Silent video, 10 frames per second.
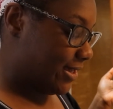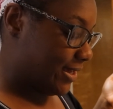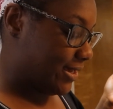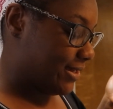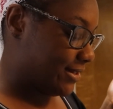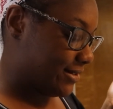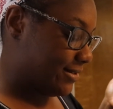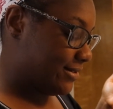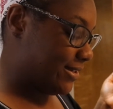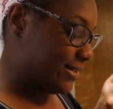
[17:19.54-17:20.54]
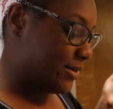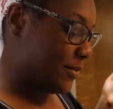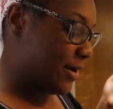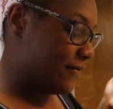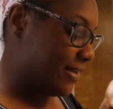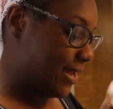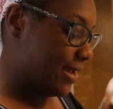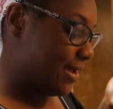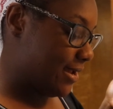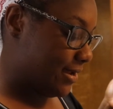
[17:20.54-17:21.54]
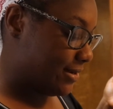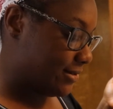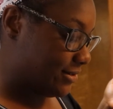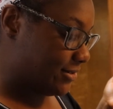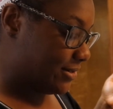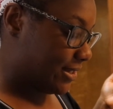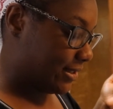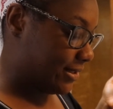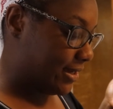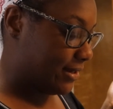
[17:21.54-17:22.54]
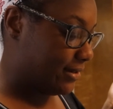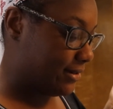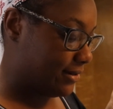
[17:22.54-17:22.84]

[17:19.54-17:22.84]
And it's her birthday, and do it like that.